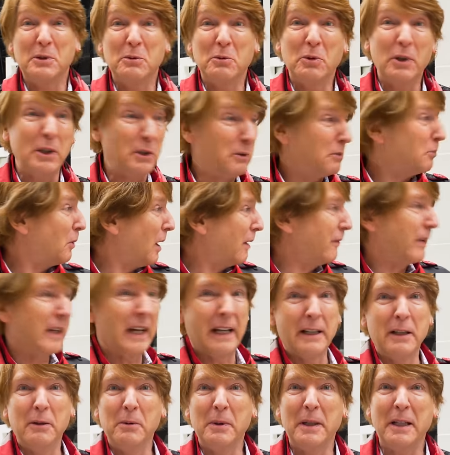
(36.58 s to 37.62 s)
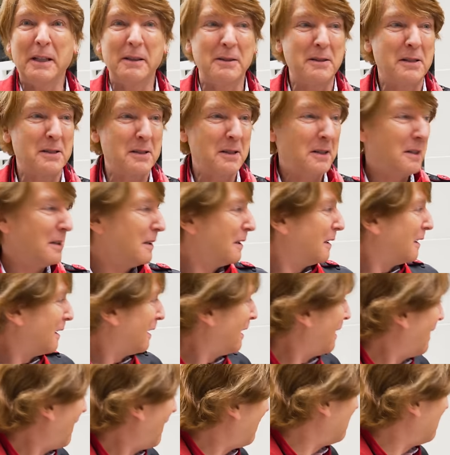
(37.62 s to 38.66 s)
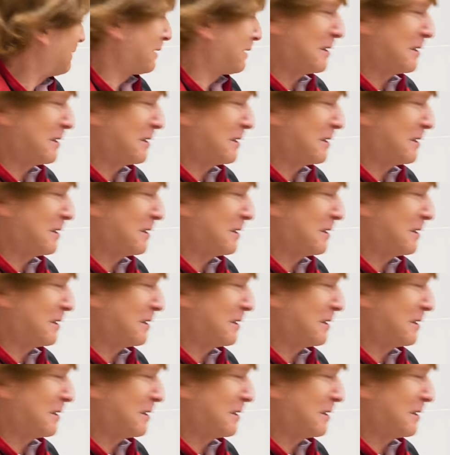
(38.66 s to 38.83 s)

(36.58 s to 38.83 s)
what are you waving at? No you can, can see me in the reflection. Oh, you